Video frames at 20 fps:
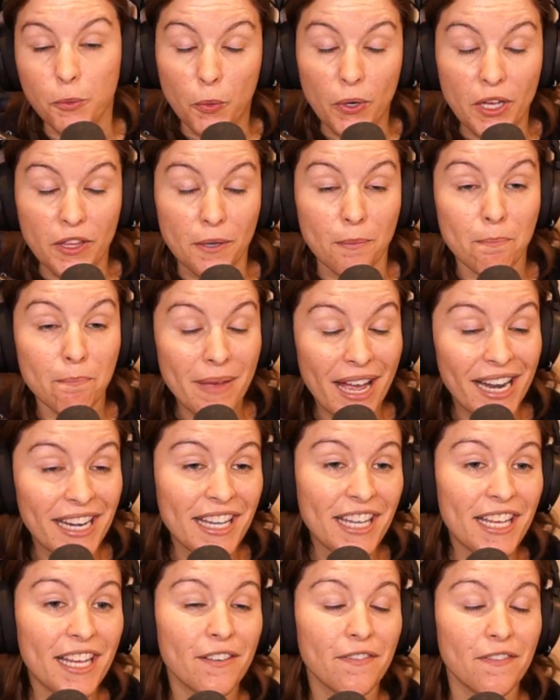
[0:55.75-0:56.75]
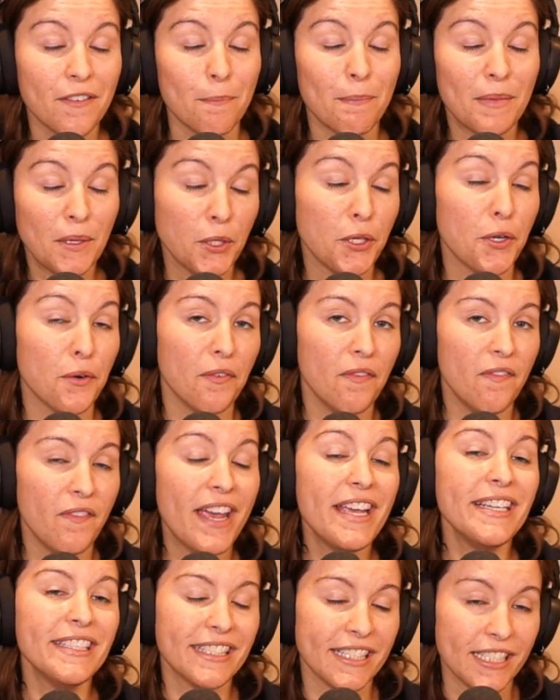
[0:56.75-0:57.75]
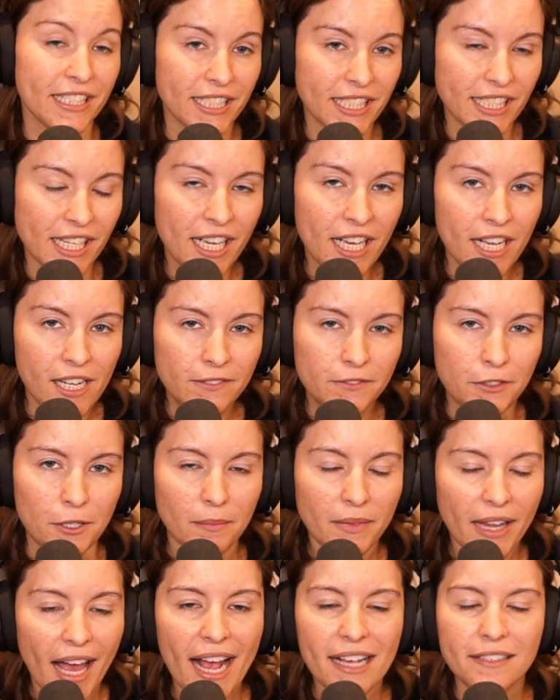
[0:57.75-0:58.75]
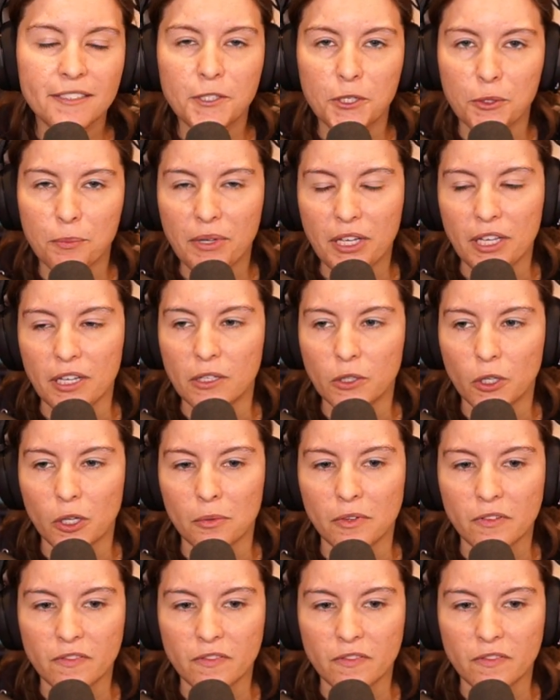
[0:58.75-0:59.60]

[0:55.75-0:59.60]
with many familiar faces from last year being global